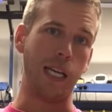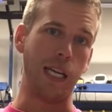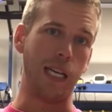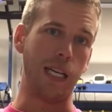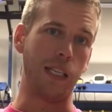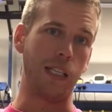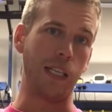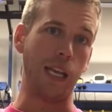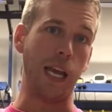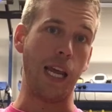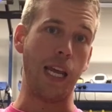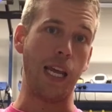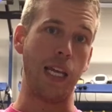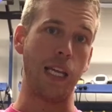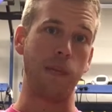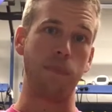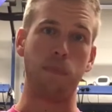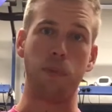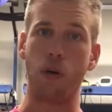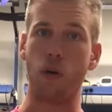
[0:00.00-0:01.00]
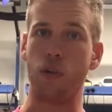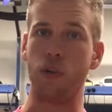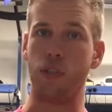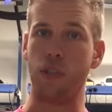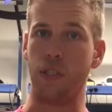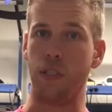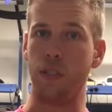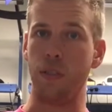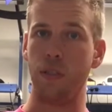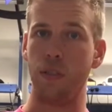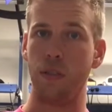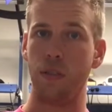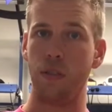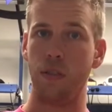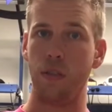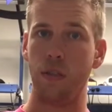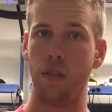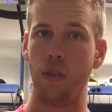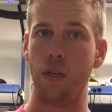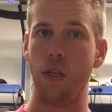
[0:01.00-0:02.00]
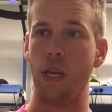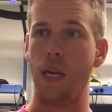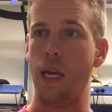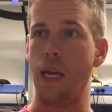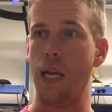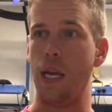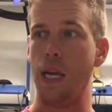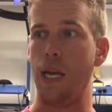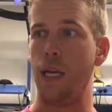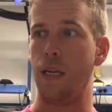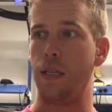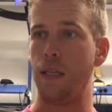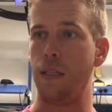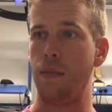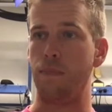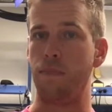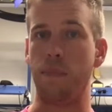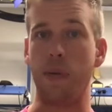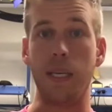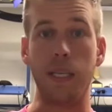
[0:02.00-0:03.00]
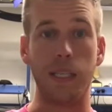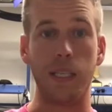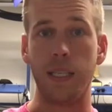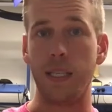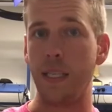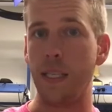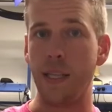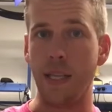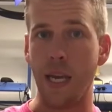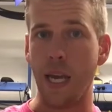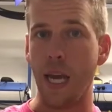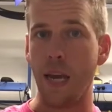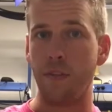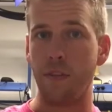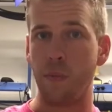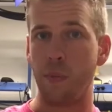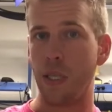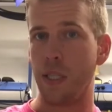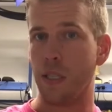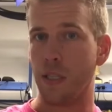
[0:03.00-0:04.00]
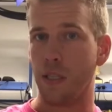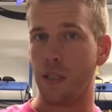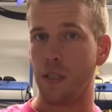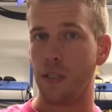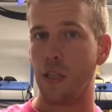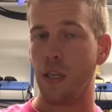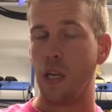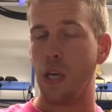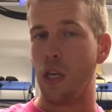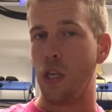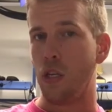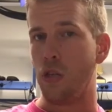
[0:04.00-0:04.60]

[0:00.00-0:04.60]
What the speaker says: It's a person, and basically they have a business.